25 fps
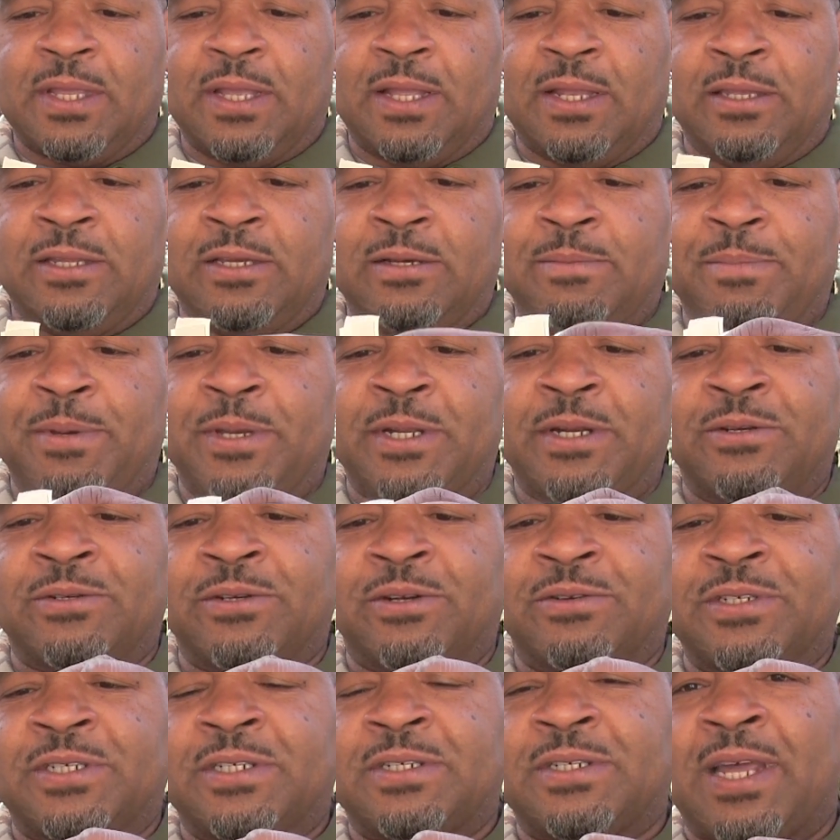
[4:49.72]
a little bit
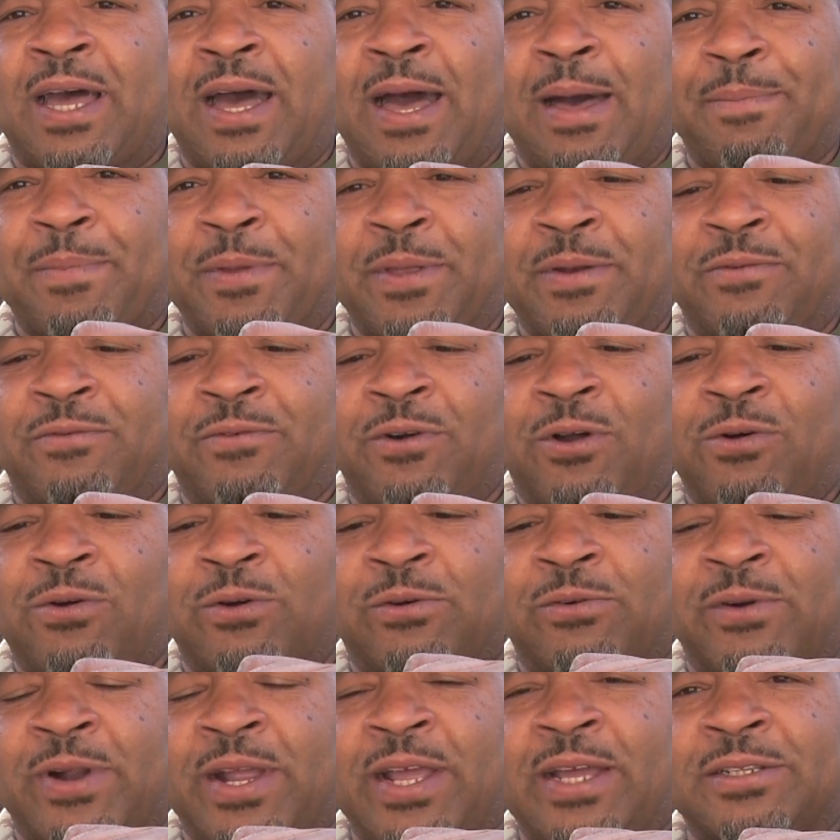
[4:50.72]
on the top and roll
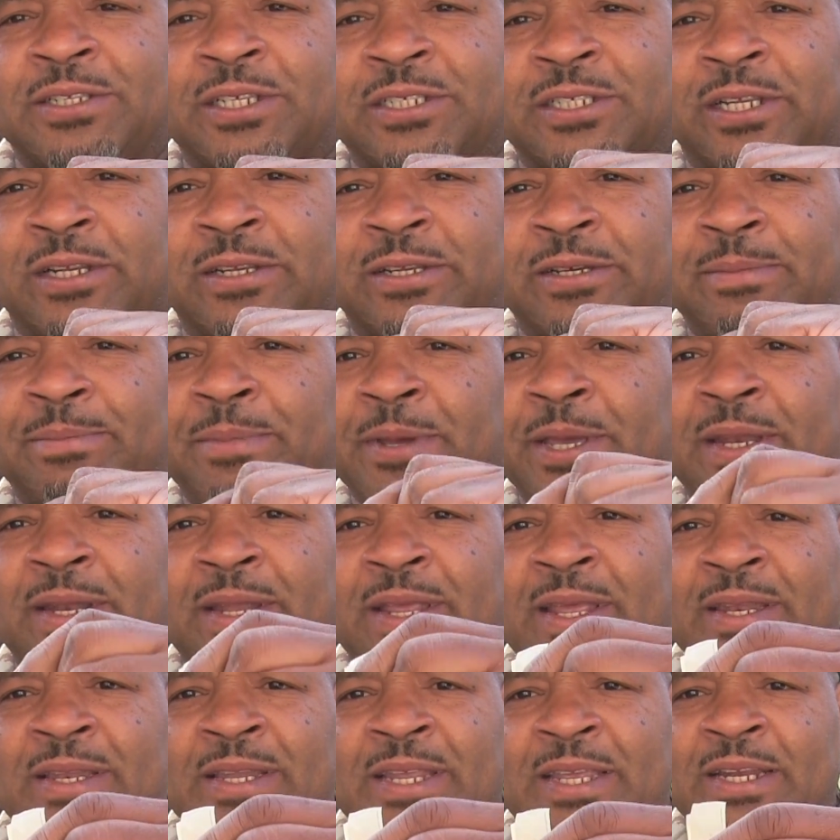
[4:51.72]
around just a little bit
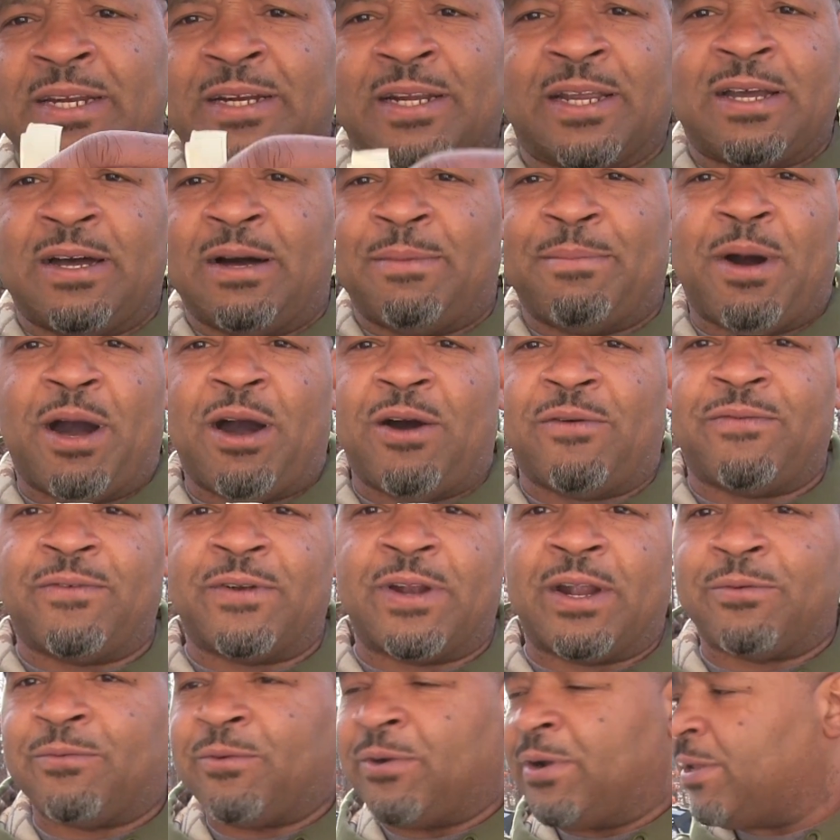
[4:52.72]
it, it'll come off
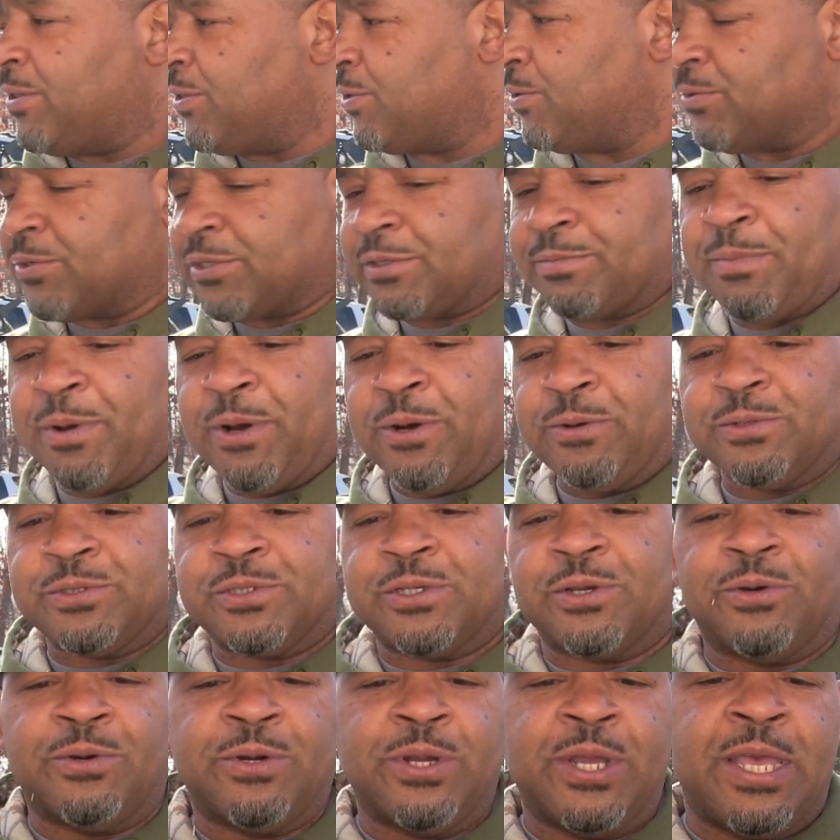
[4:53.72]
when I run it through this bolt
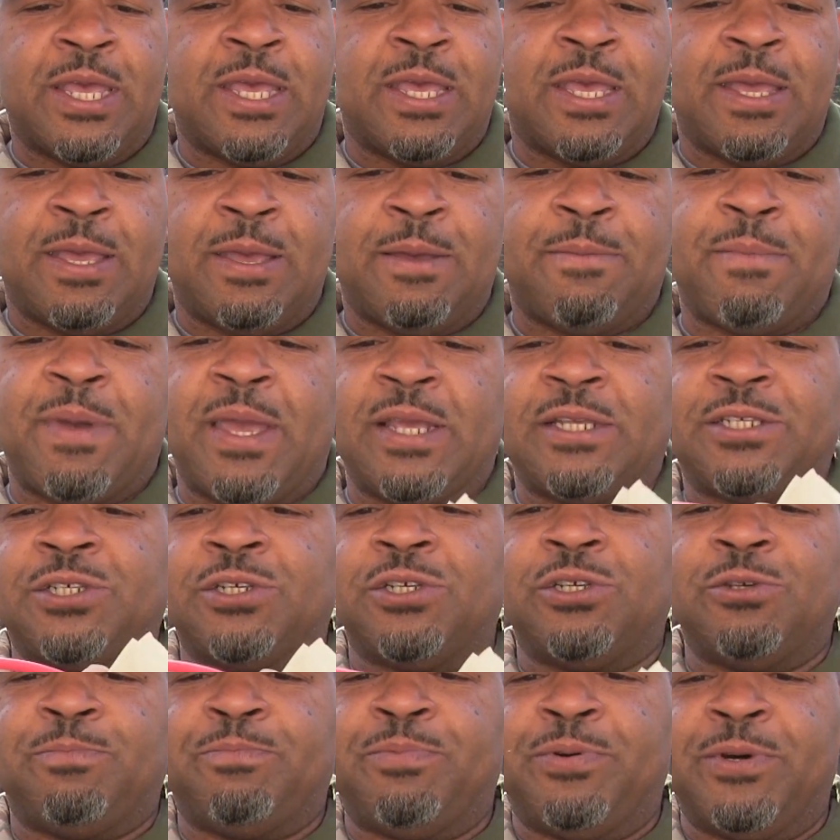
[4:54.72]
so make
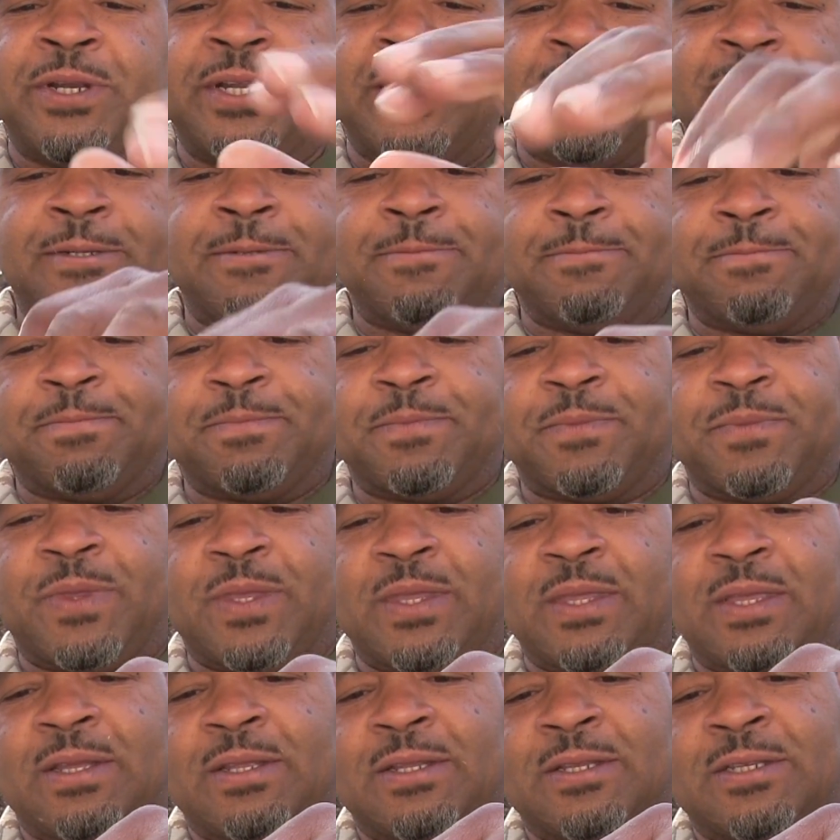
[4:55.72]
sure you put it
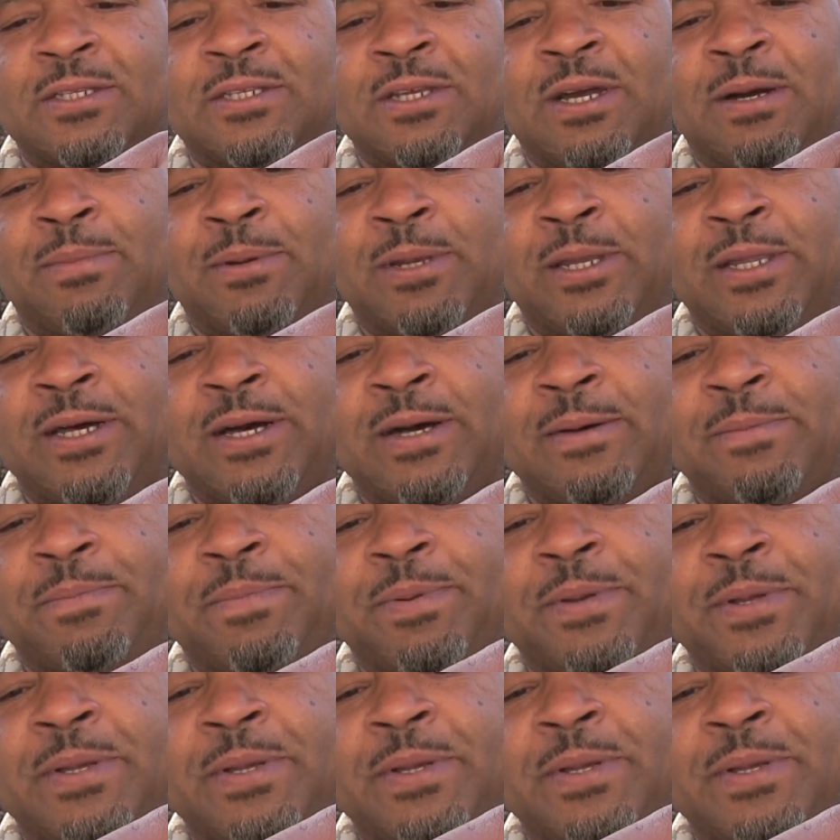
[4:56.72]
double up